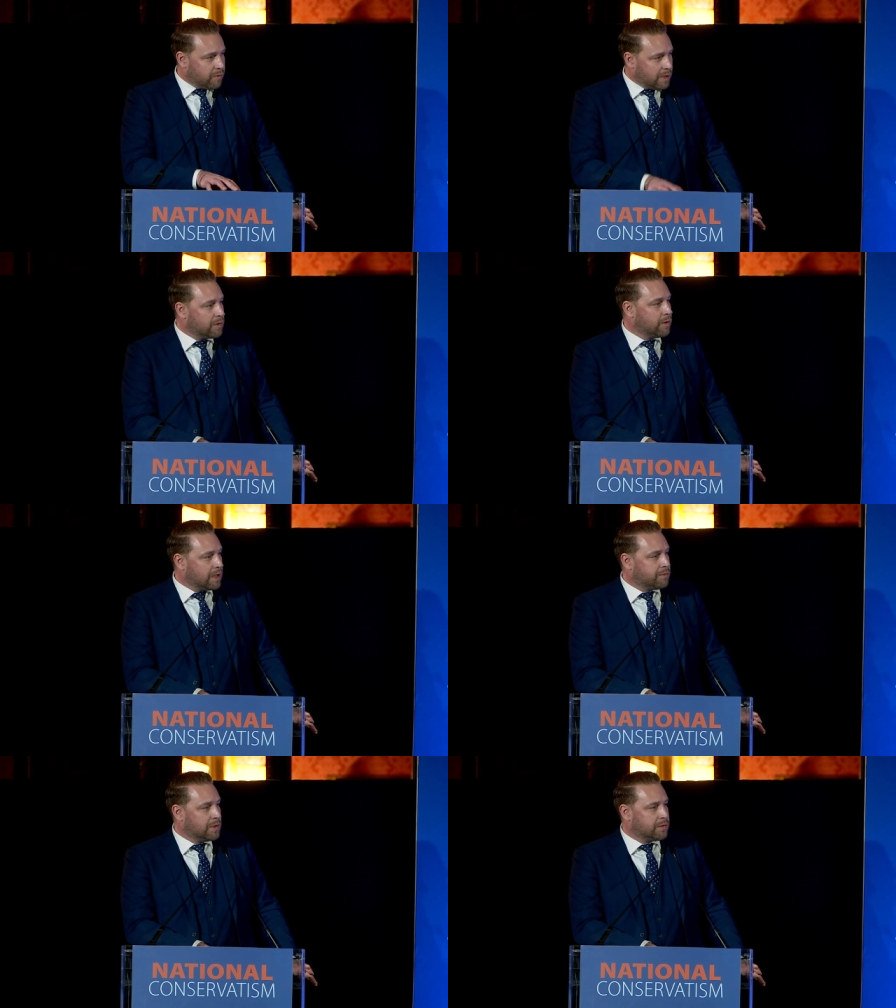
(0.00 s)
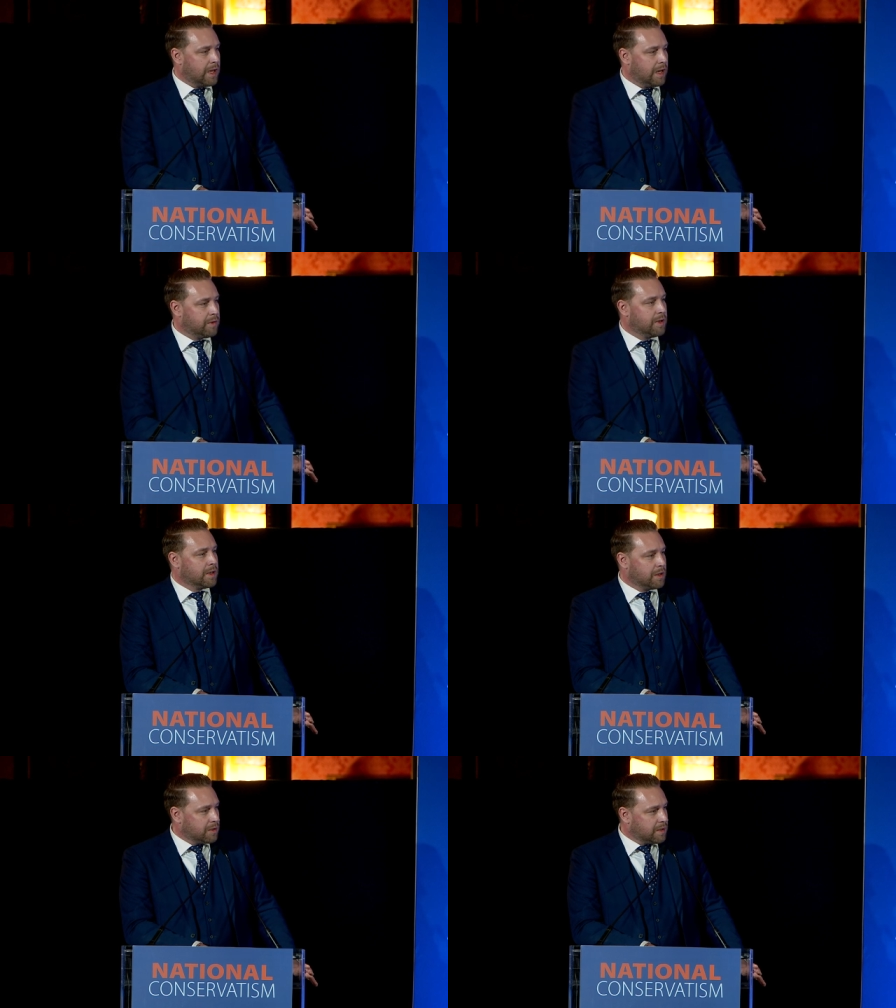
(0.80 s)
very grateful to have
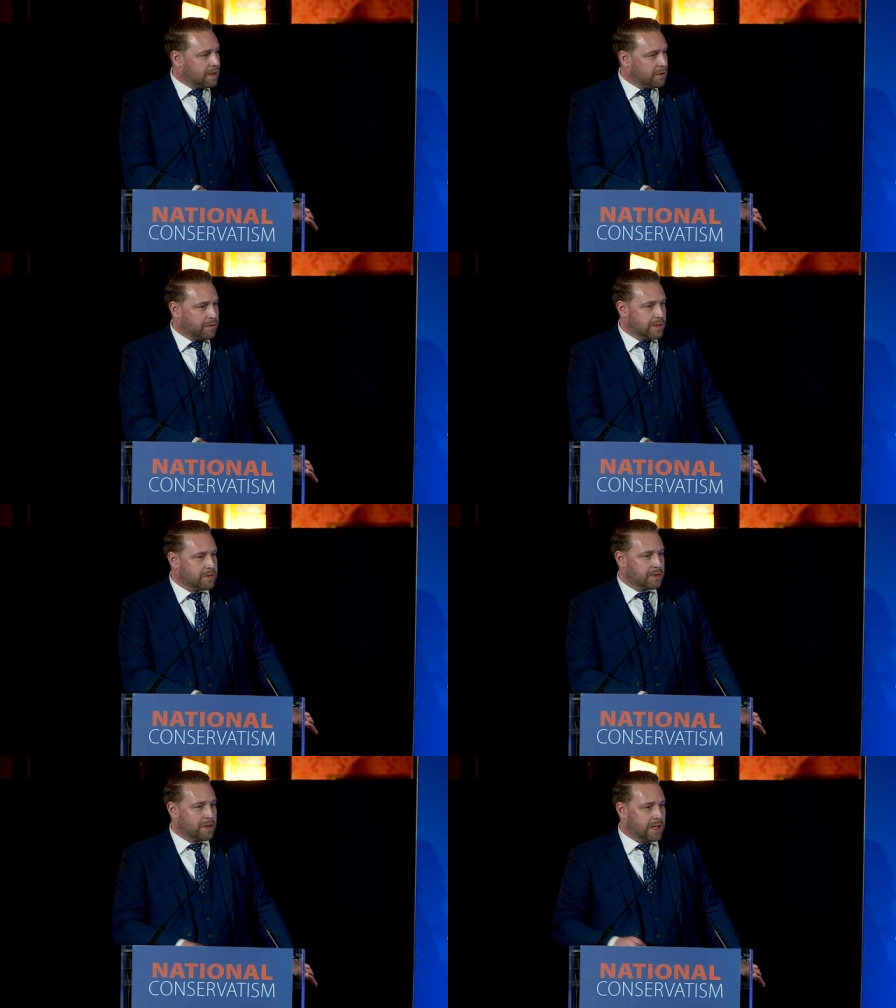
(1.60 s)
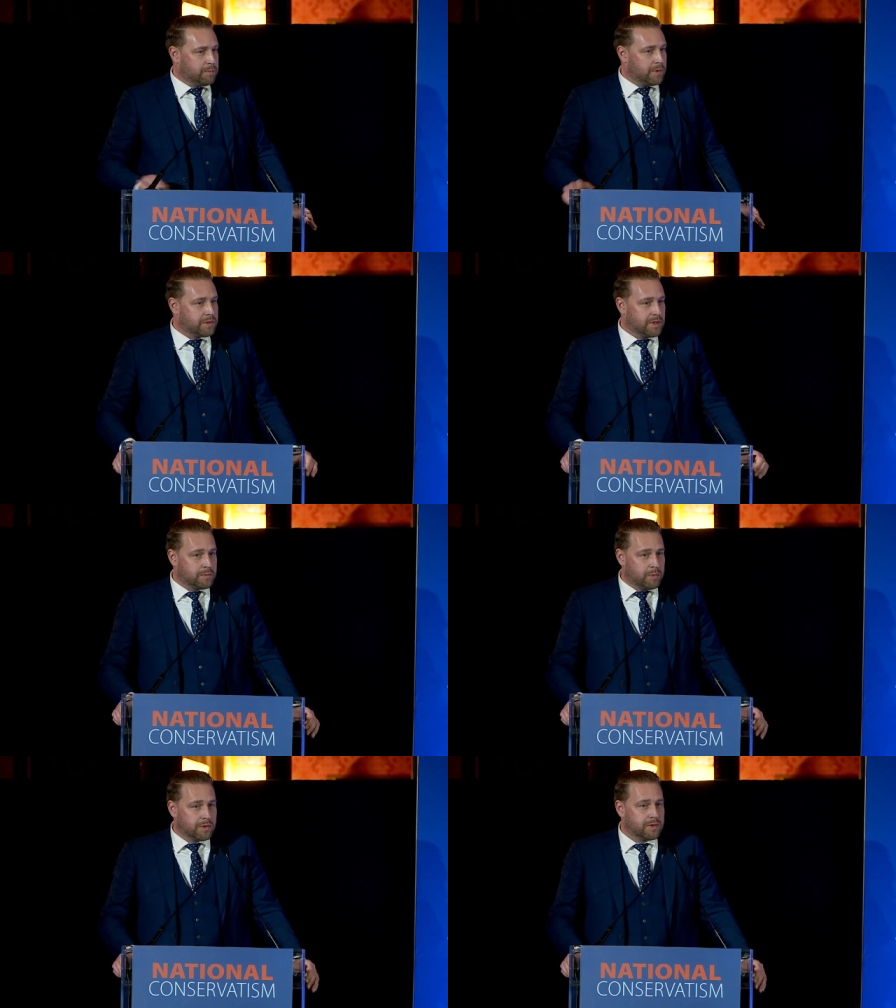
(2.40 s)
good and dear friends that could help us in
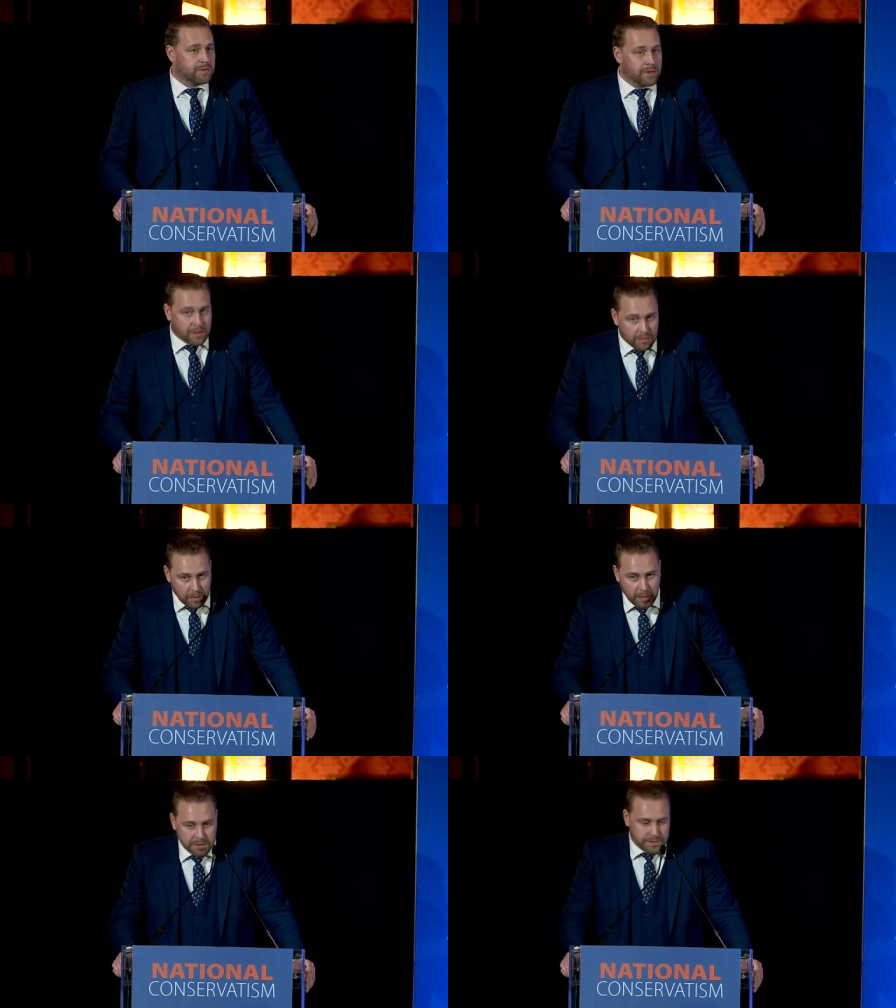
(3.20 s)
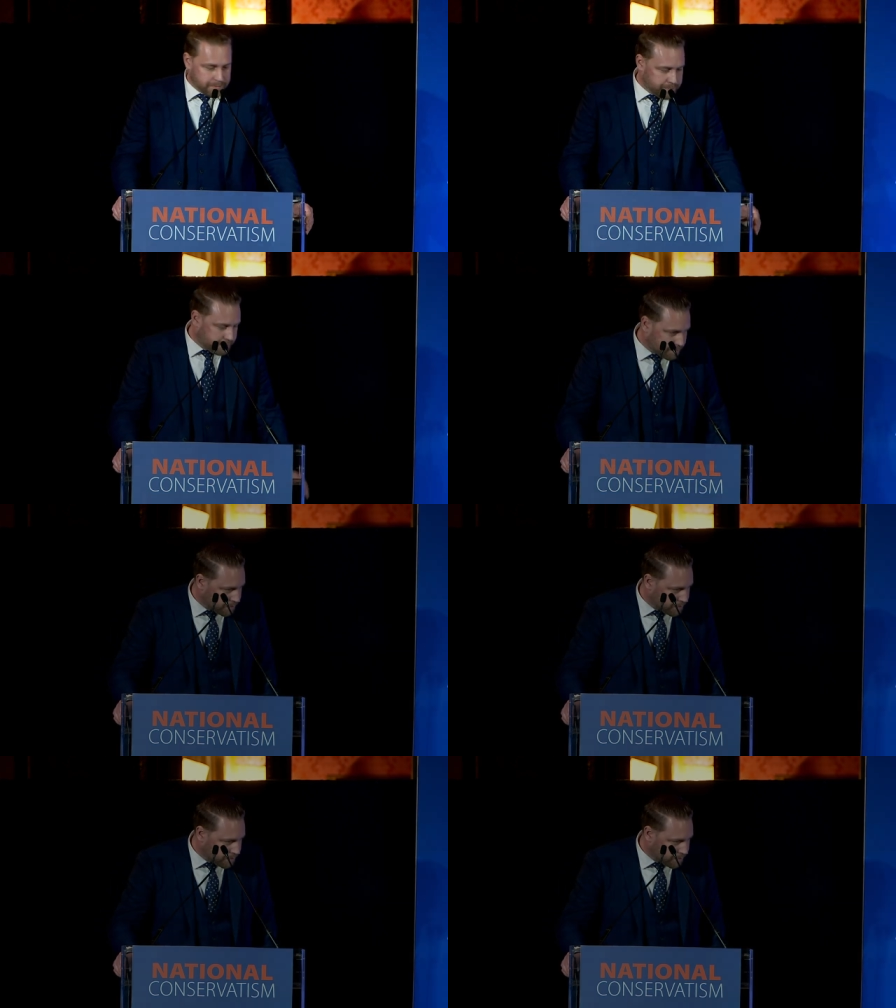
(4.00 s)
this process. Thank you very much.